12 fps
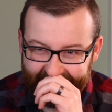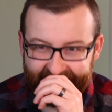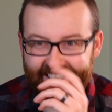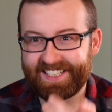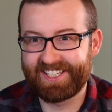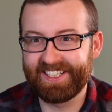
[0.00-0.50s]

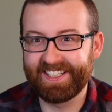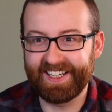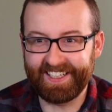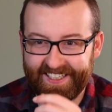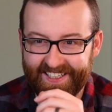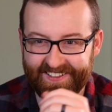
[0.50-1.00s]
Like
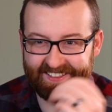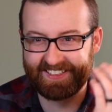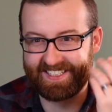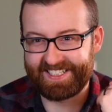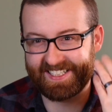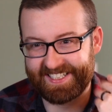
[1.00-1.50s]
Cheetah.
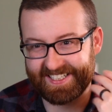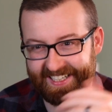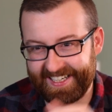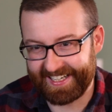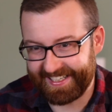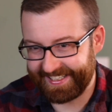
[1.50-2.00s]
It's just
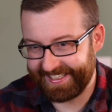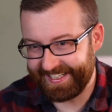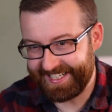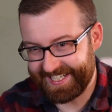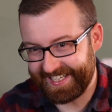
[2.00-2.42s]
like had an itch,